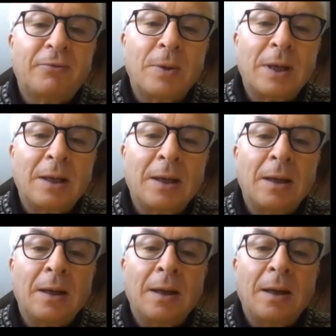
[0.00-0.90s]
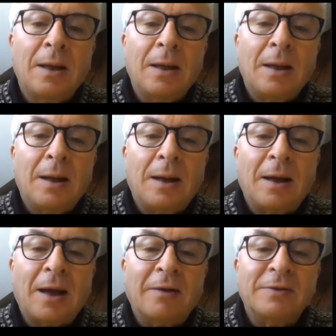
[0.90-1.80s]
we
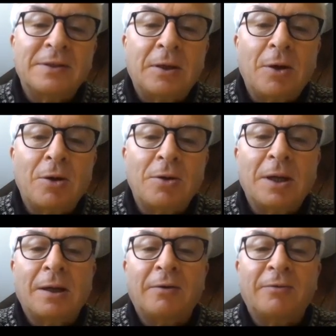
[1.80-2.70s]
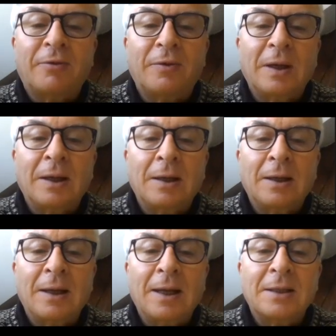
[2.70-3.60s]
have 0 here
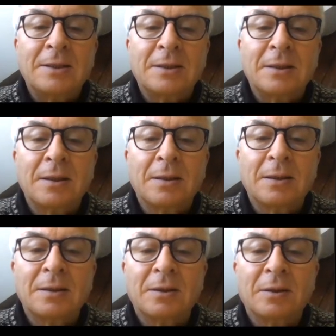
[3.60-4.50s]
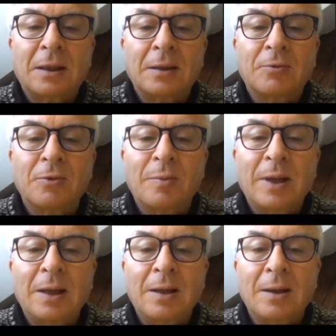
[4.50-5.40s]
in x, so that would
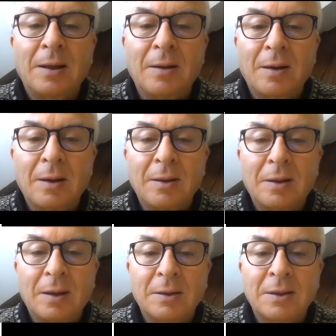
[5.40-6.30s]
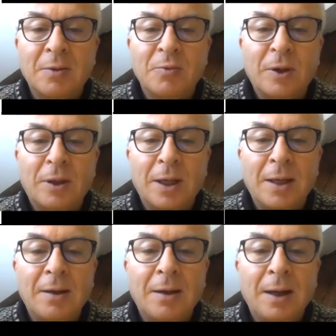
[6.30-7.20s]
be somewhere
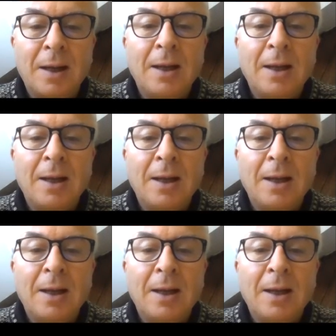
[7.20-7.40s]
here.